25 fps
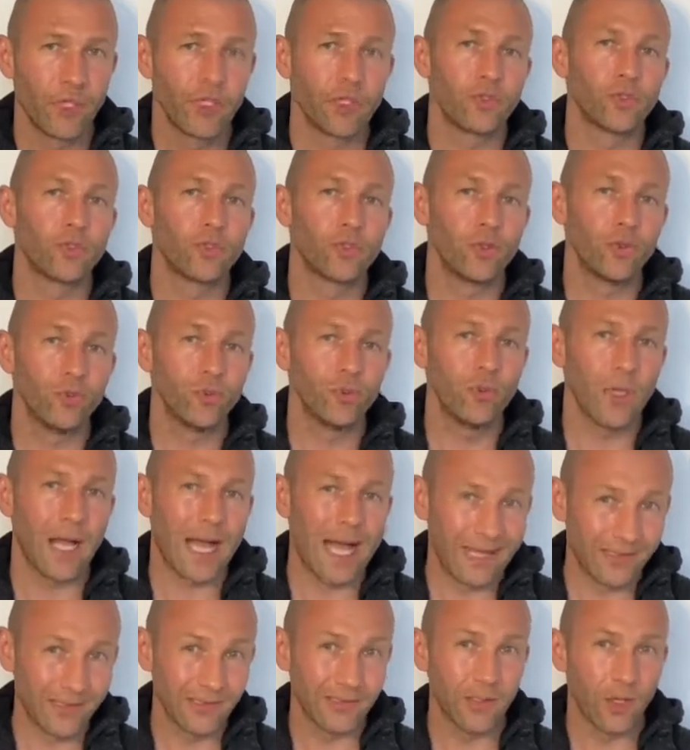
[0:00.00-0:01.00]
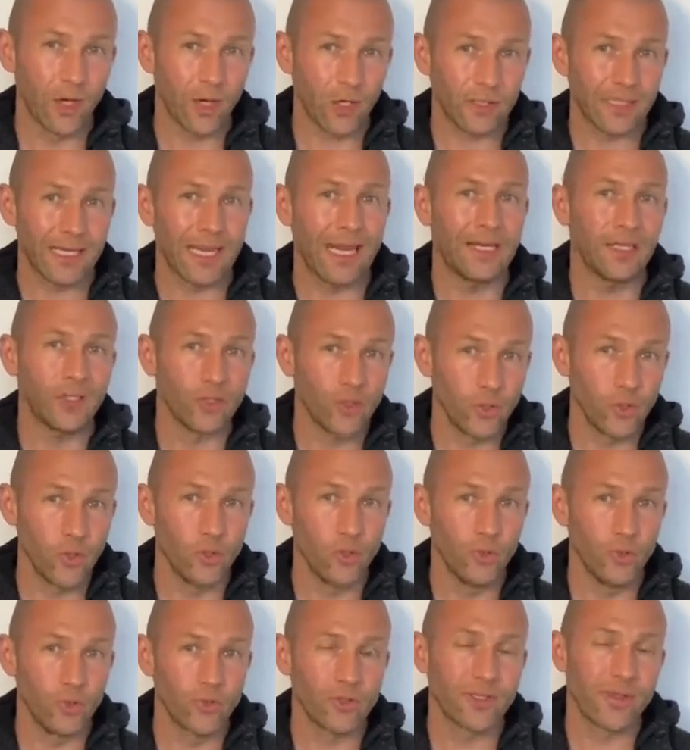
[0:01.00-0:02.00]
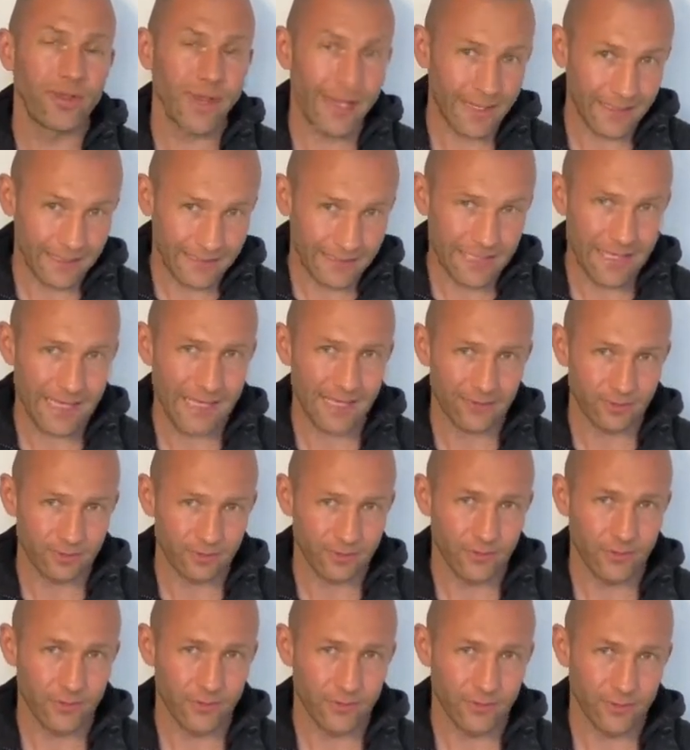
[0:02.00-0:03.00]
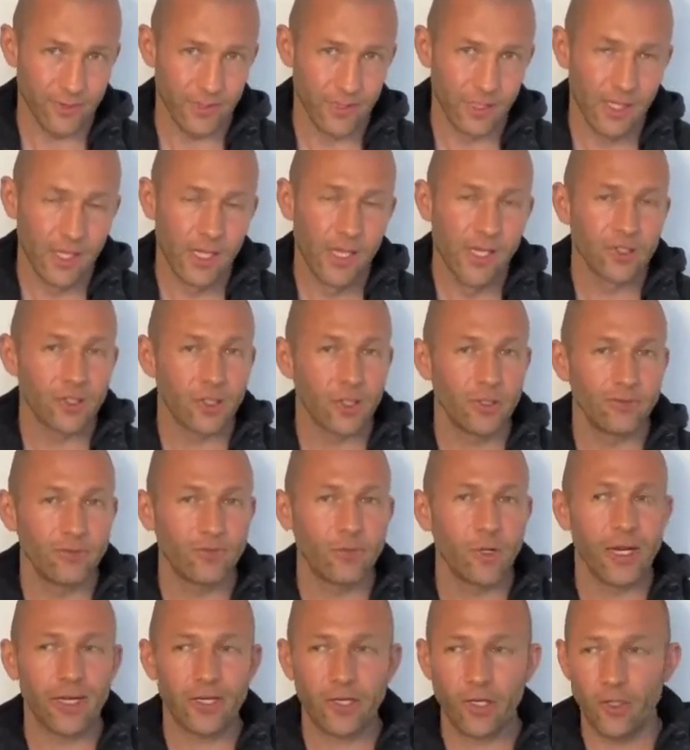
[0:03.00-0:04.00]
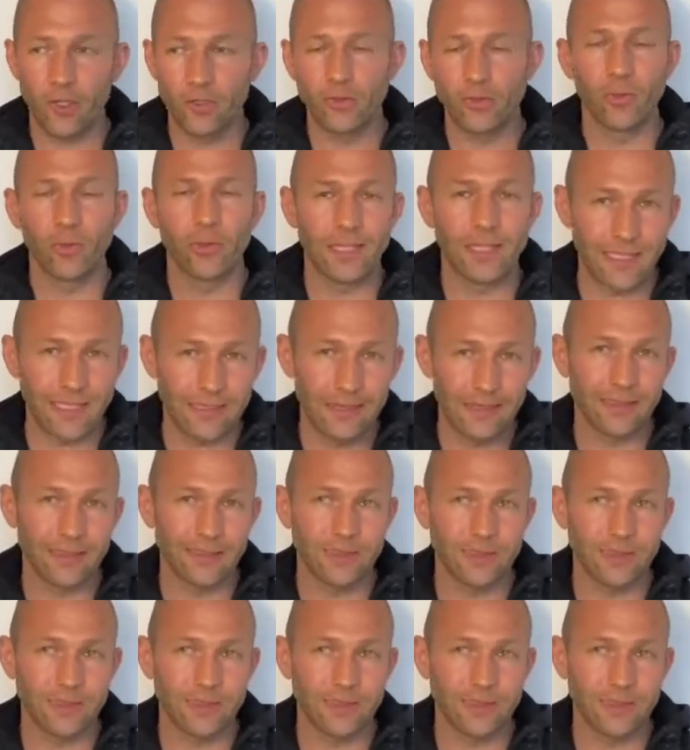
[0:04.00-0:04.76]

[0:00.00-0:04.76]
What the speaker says: to unlock and use that account. So if you are going to lend it